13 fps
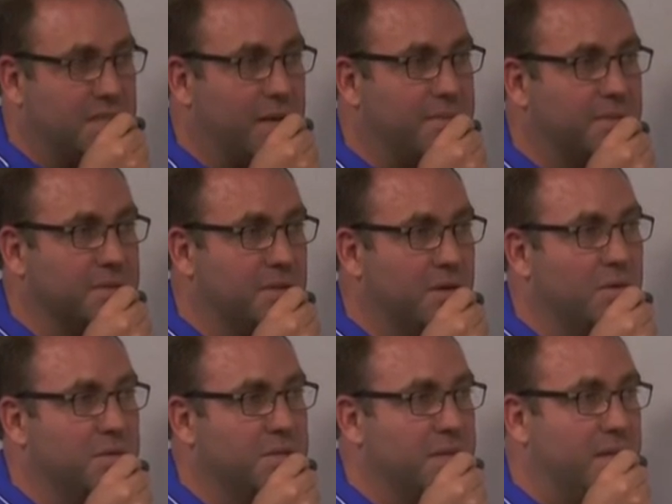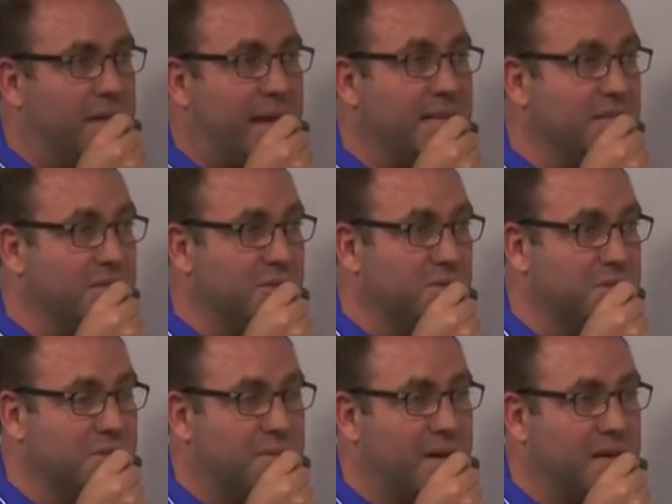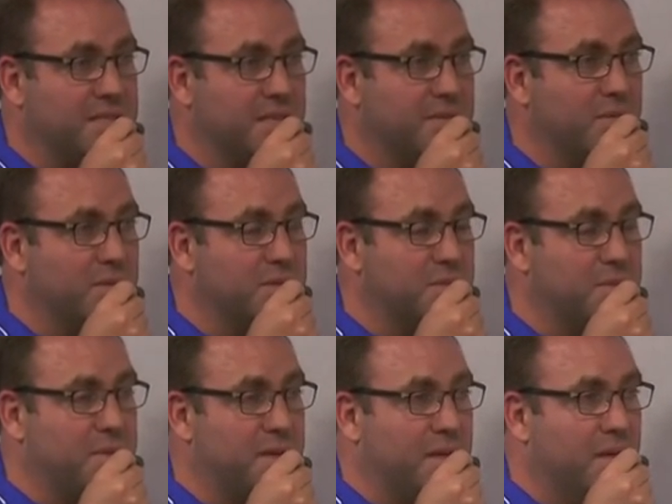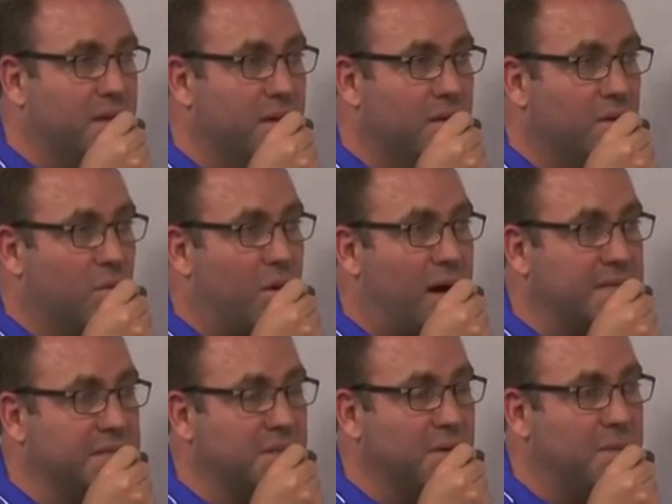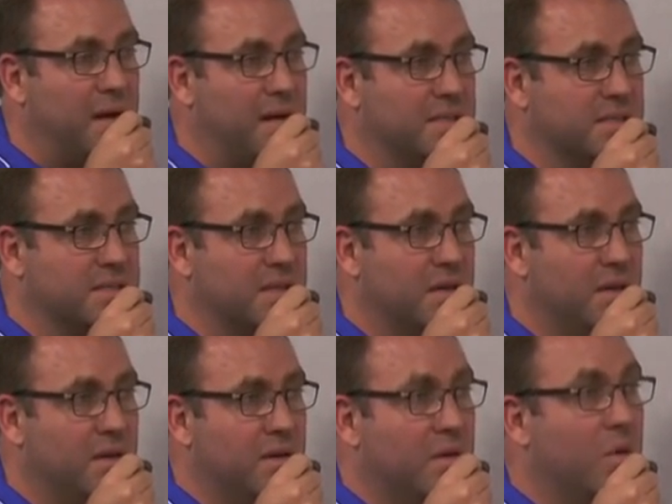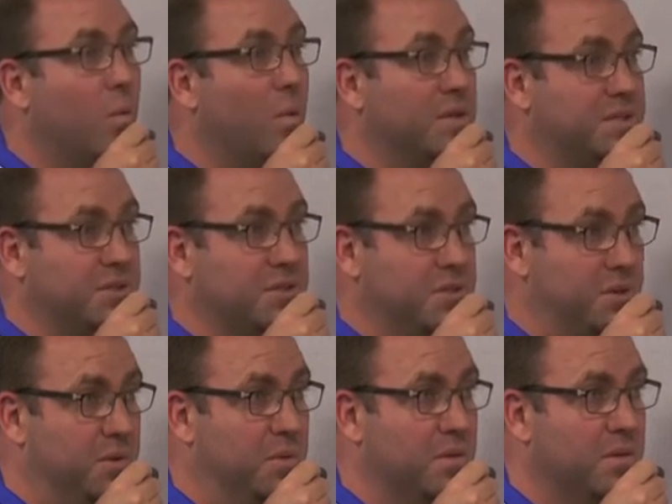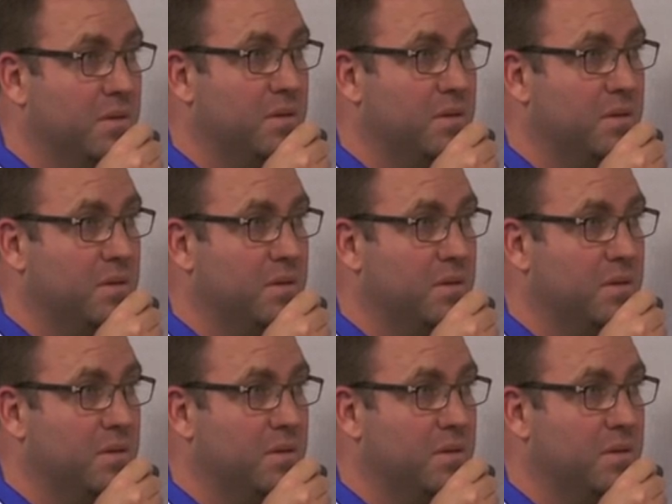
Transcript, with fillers: top of her toes in any shoe she buys, even ones with big, wide toe boxes, what do you do?